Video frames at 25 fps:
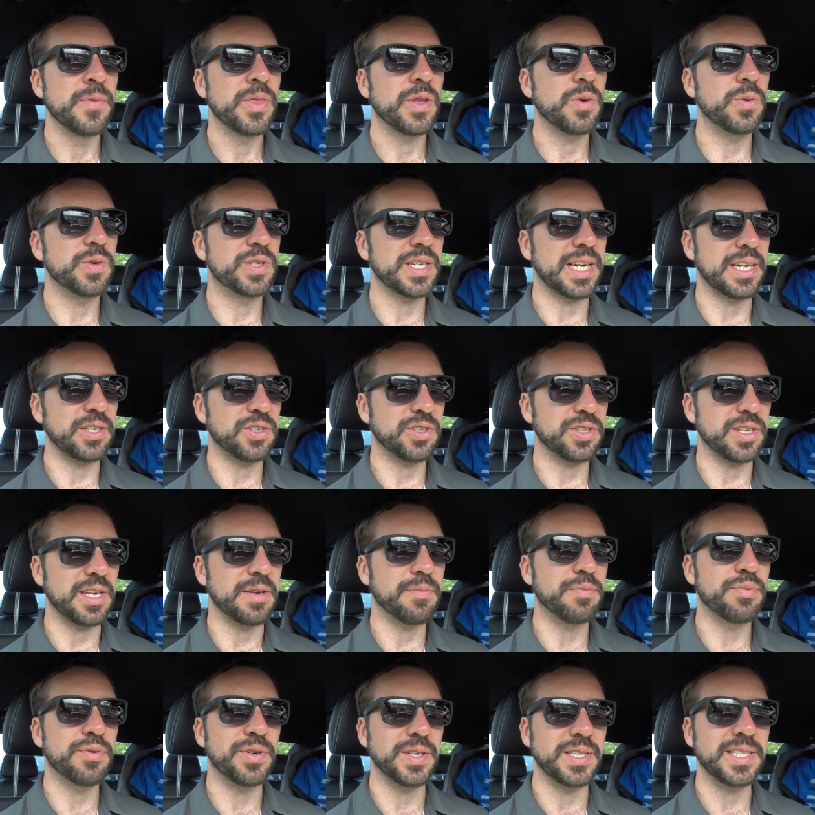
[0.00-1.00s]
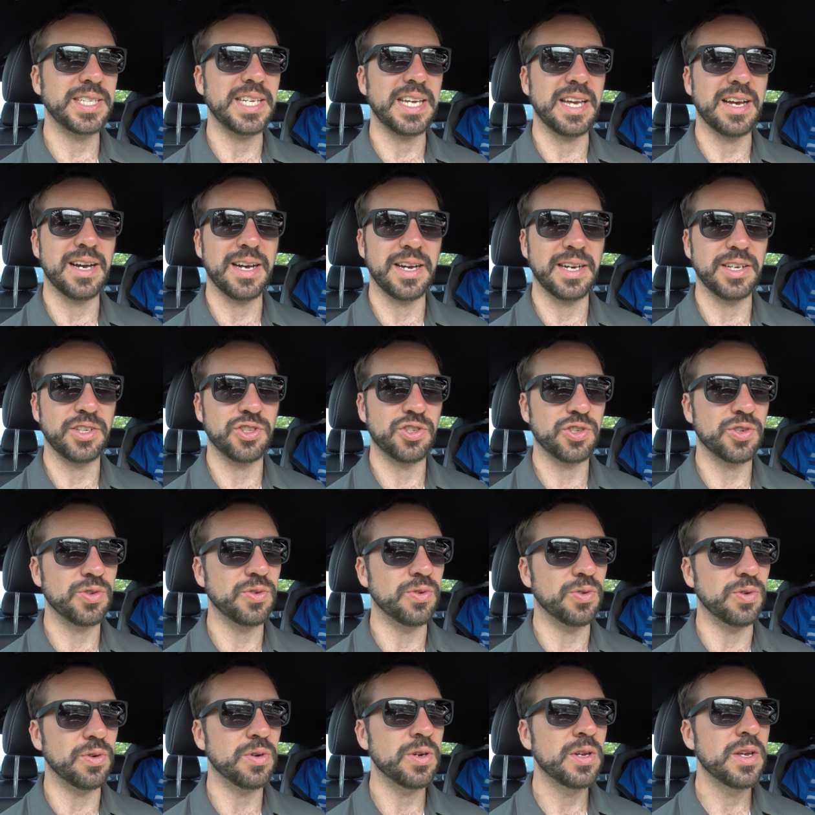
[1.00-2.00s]
It was actually a pretty high
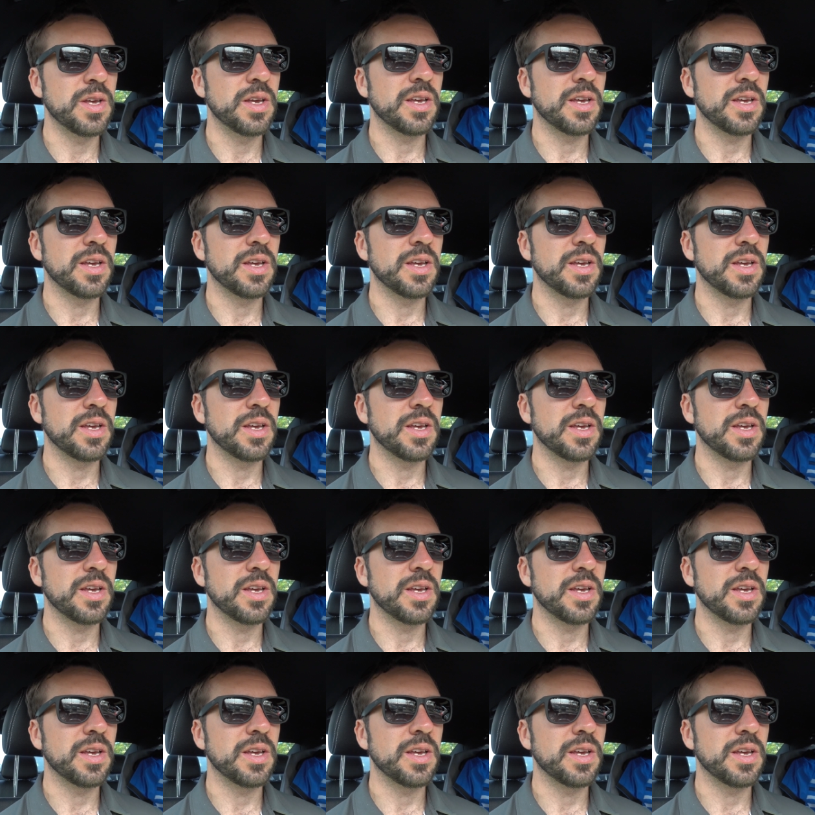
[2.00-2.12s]
score